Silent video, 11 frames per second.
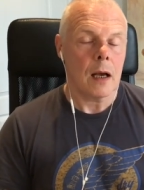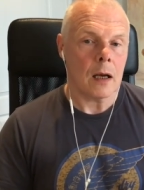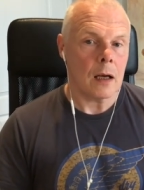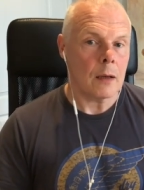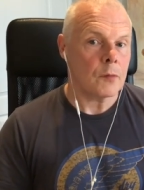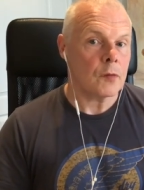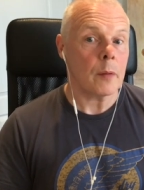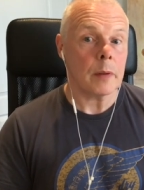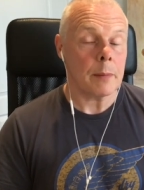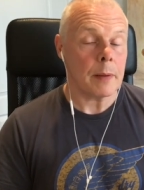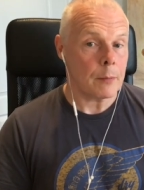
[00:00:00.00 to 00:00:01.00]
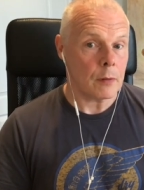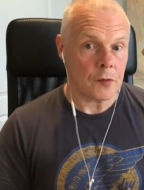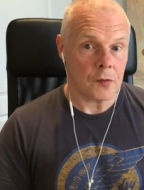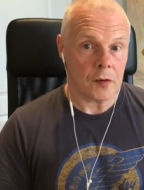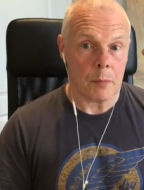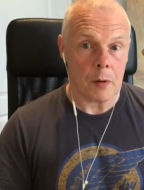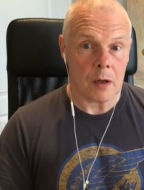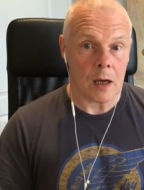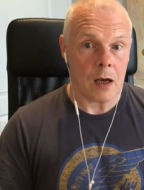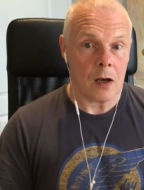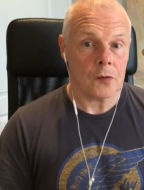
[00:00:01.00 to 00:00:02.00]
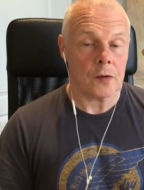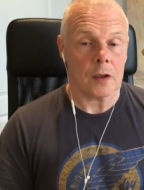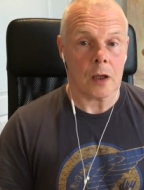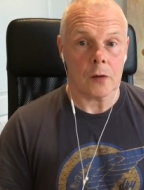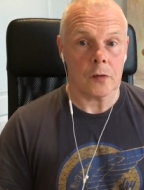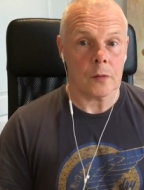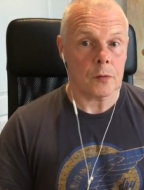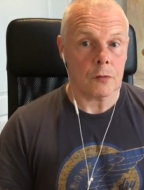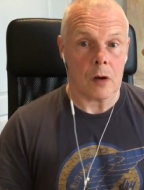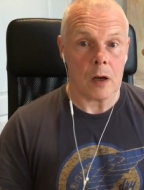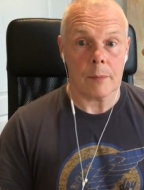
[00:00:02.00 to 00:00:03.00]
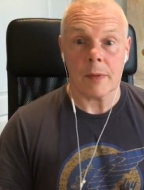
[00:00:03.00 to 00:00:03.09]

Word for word: Um, so many people listen to the podcast and don't subscribe.